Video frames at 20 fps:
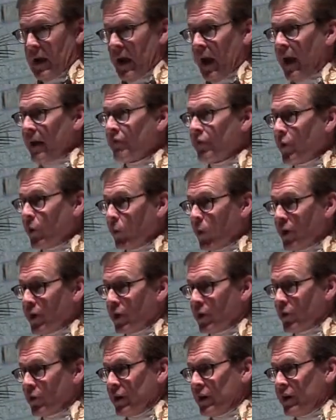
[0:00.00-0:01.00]
Everyone
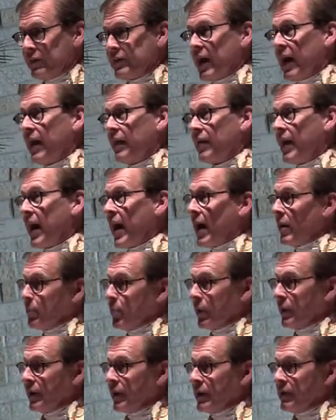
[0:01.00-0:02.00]
agrees on that,
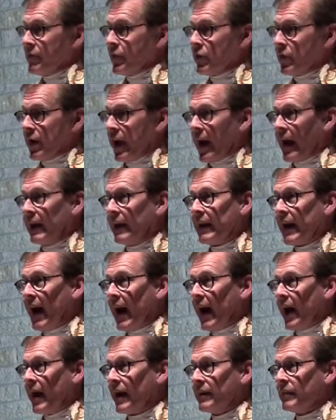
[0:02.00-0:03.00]
believer and
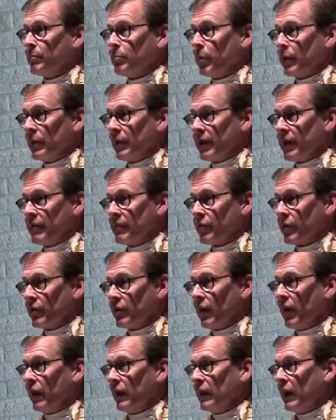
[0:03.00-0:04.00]

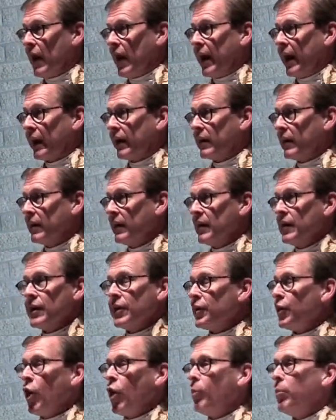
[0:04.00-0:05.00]
non-believer alike.
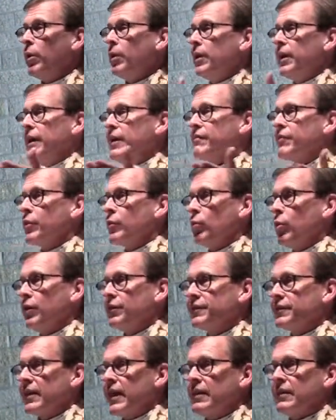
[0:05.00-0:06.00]
No believer
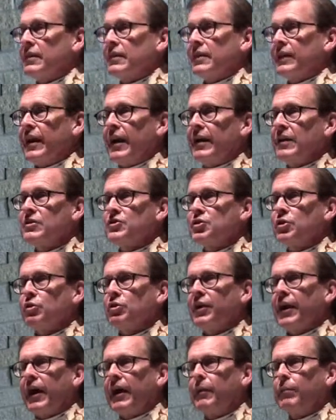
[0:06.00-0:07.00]
will say that the angel
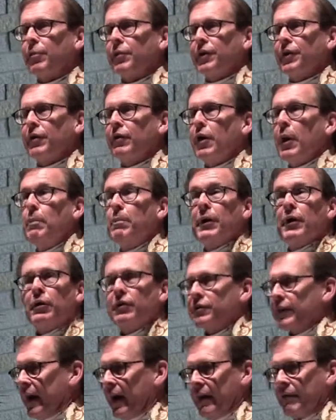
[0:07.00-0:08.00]
Gabriel
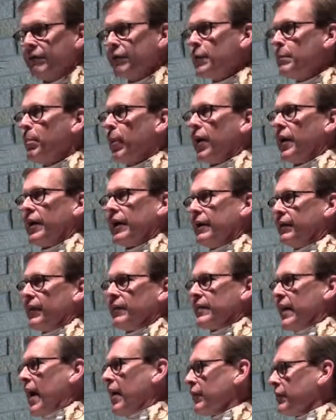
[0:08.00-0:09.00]
appeared to everybody in the
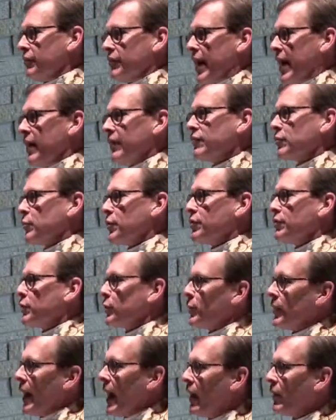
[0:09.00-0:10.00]
town of Nazareth
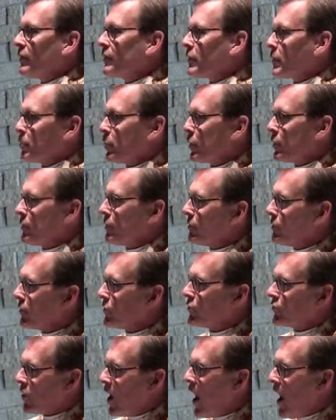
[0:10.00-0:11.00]
to announce the birth of
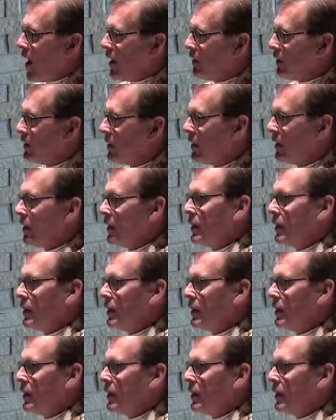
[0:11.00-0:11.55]
this child.